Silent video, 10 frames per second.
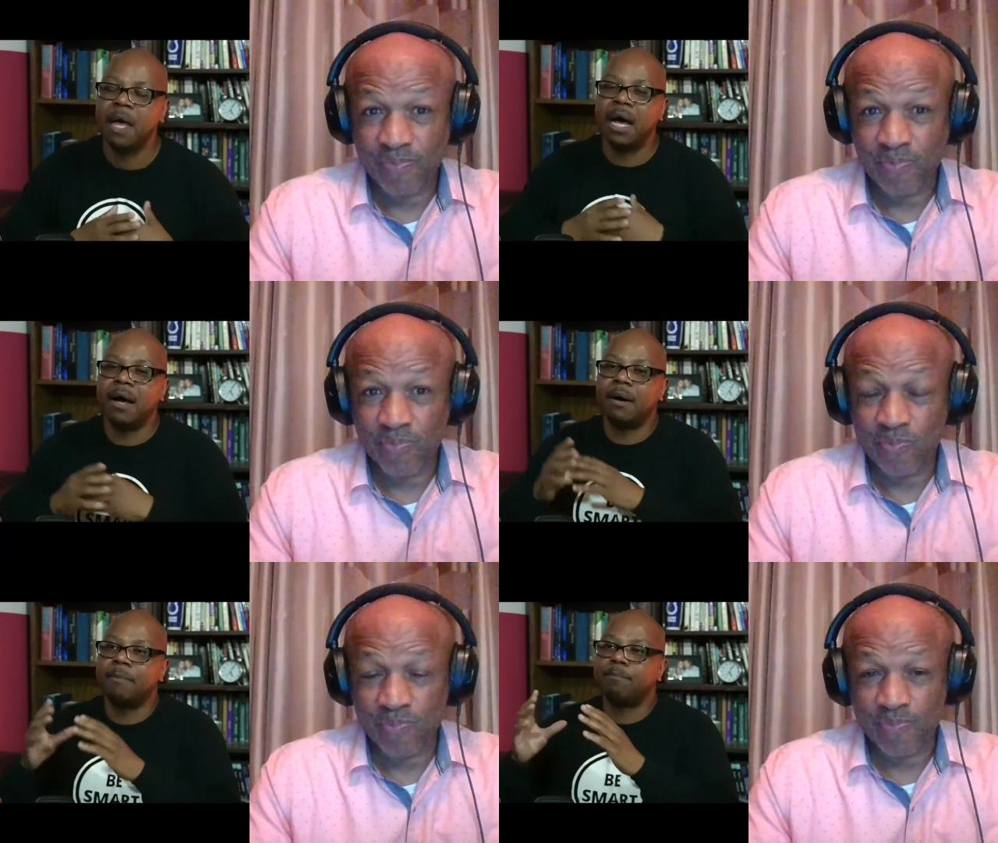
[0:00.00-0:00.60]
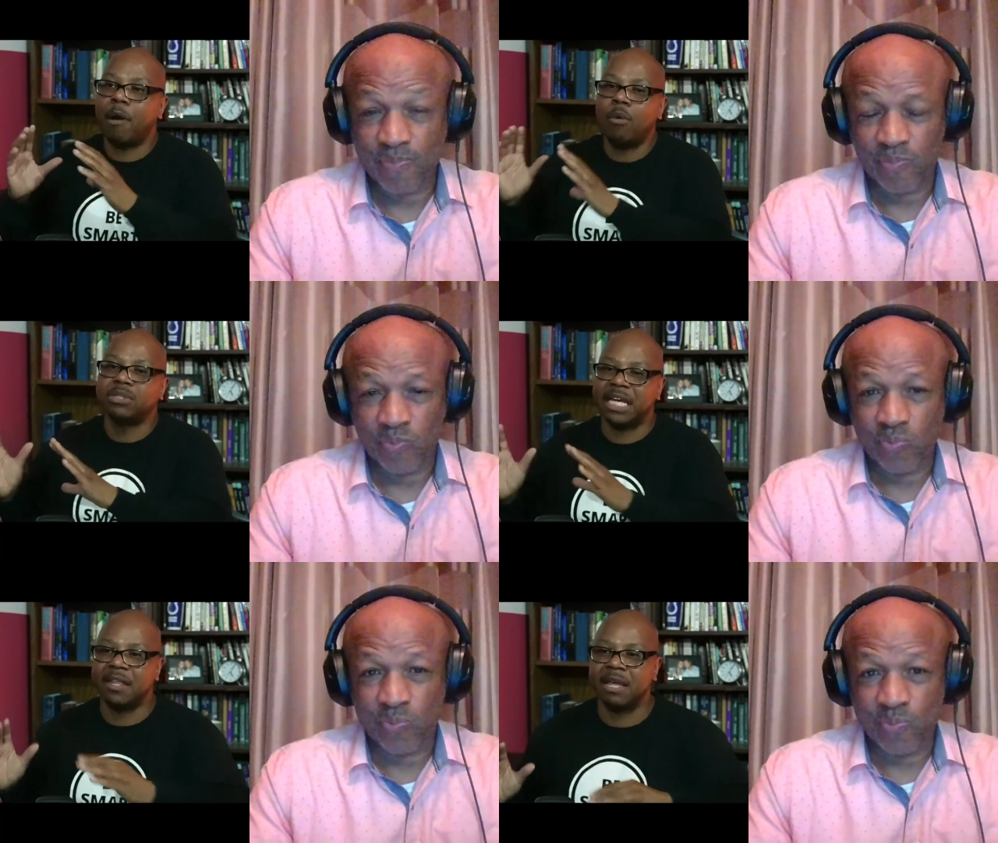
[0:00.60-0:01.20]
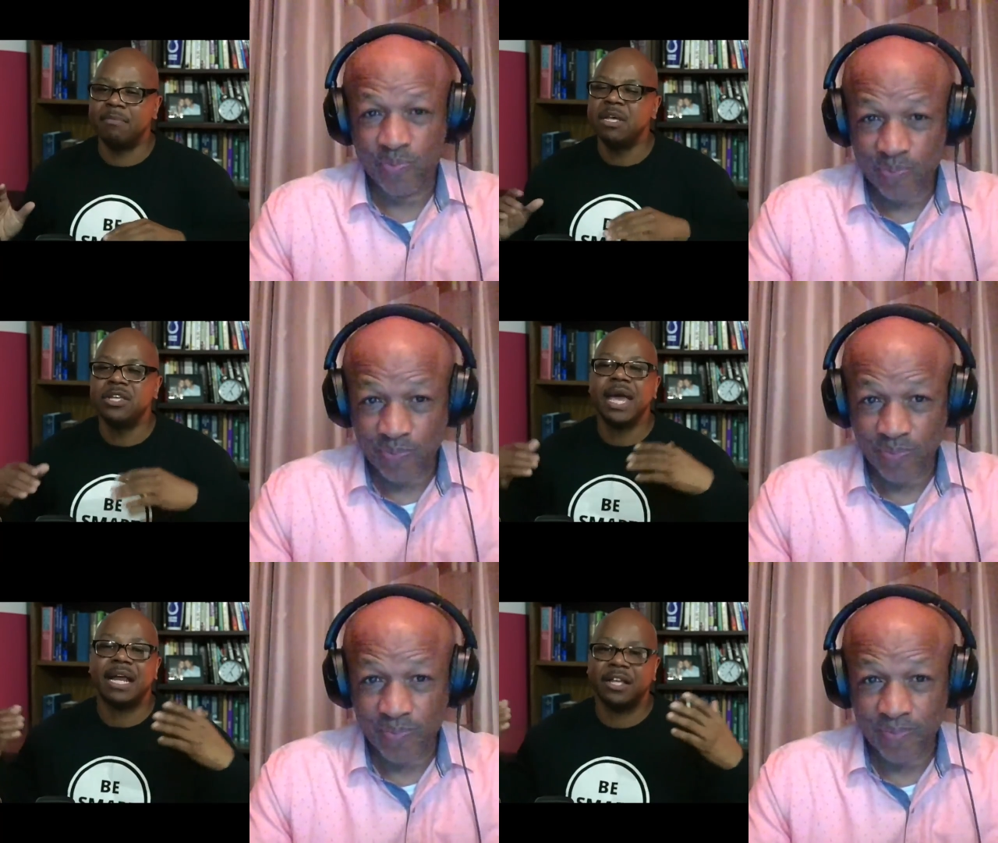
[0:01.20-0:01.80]
Speaker 1: uh, Paul will say to them,
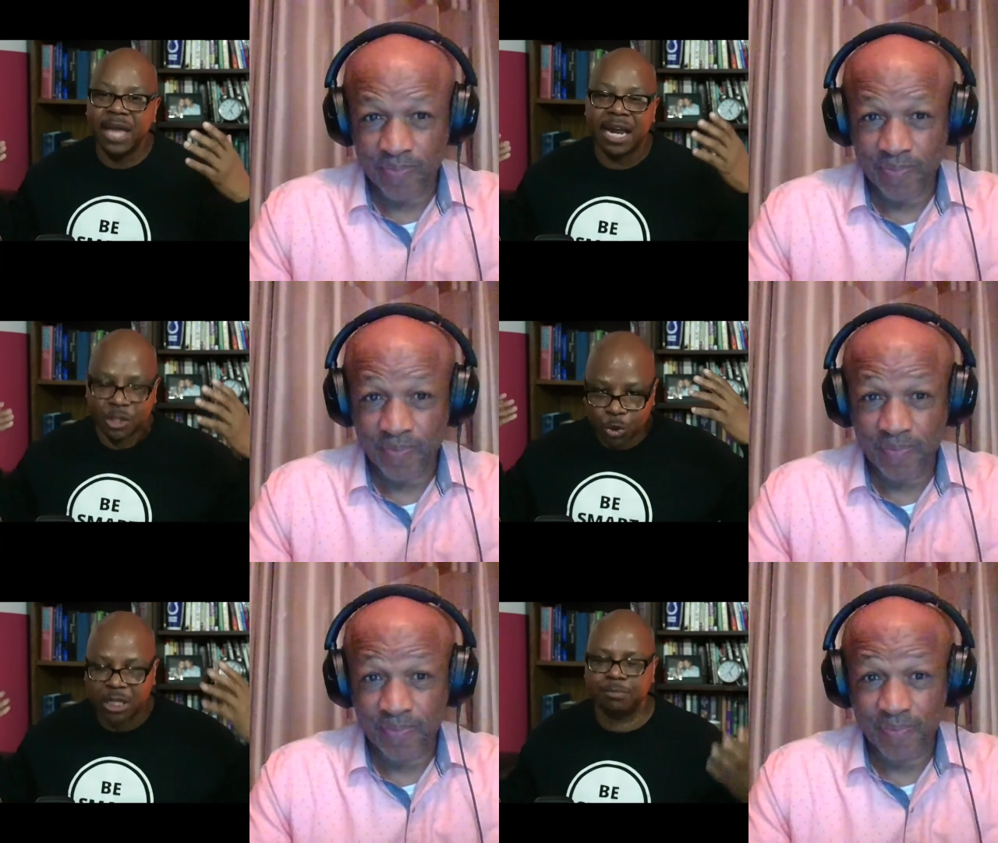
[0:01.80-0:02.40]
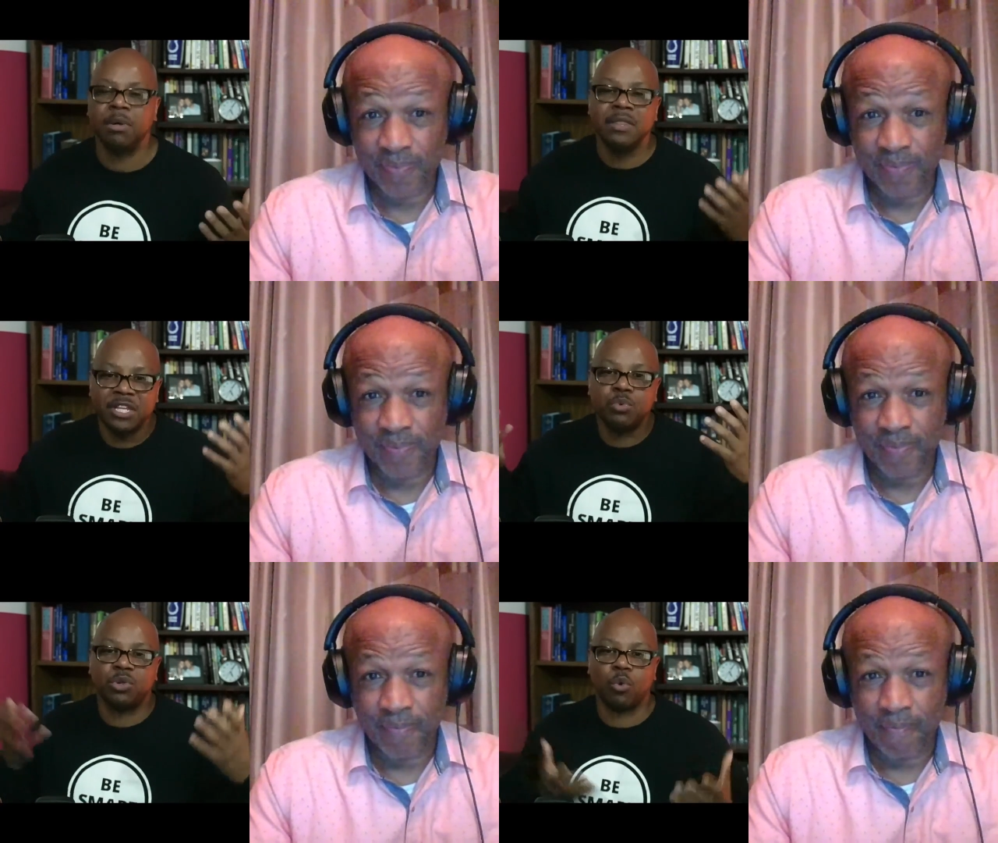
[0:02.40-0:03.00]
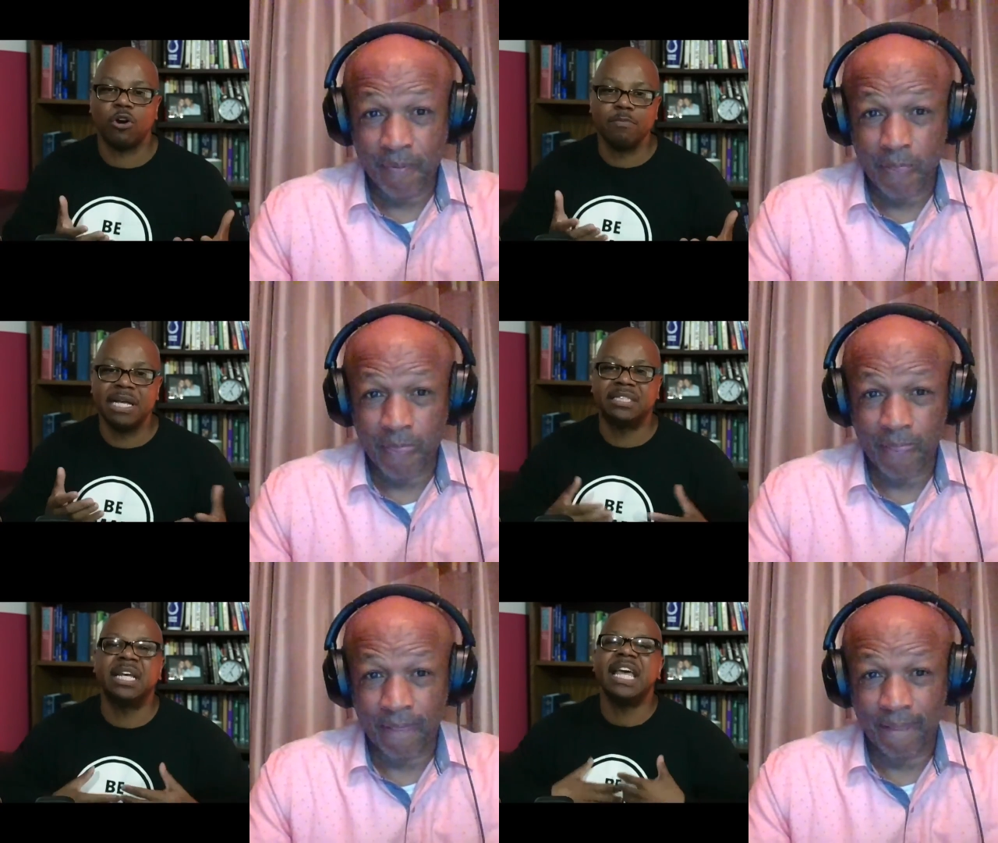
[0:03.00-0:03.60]
"You gotta, you gotta trust." This is what the word
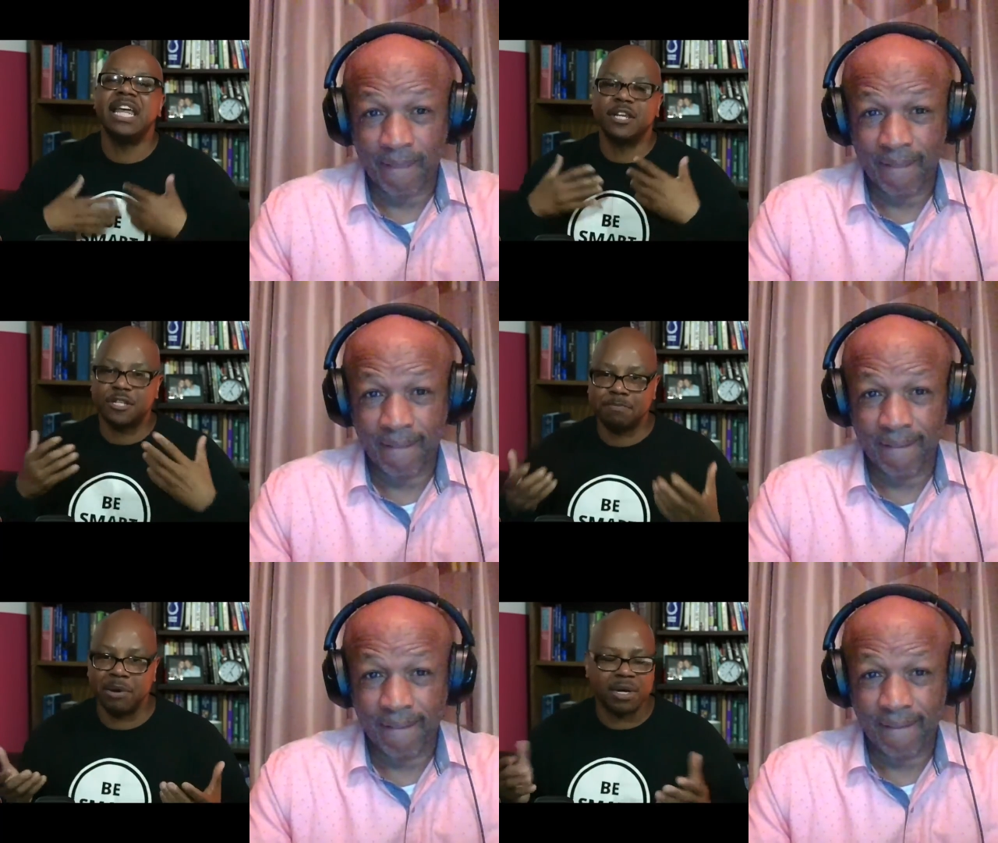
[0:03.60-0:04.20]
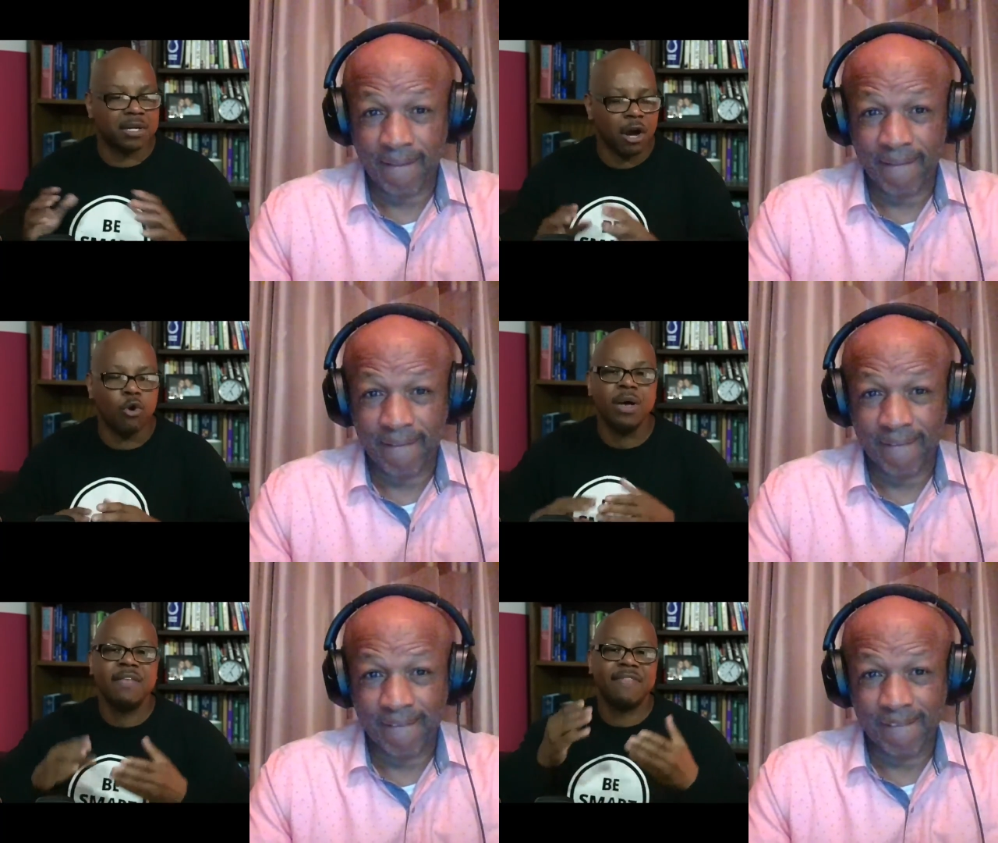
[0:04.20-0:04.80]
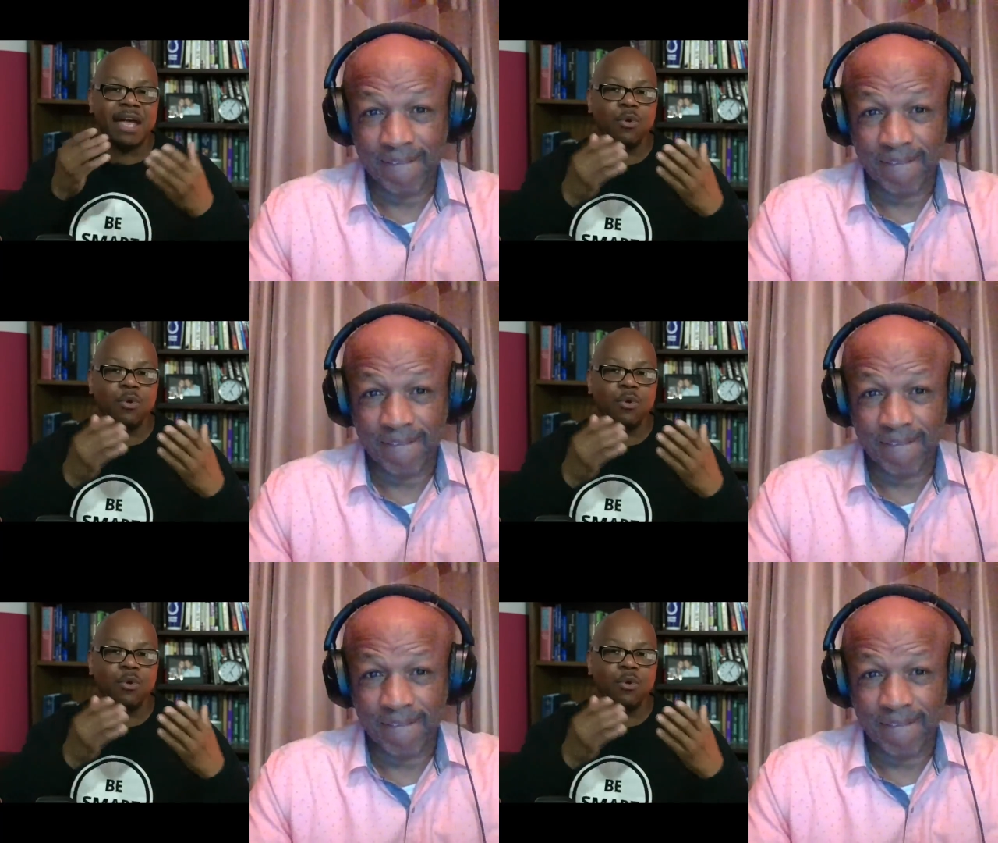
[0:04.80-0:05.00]
means in the spirit. No, they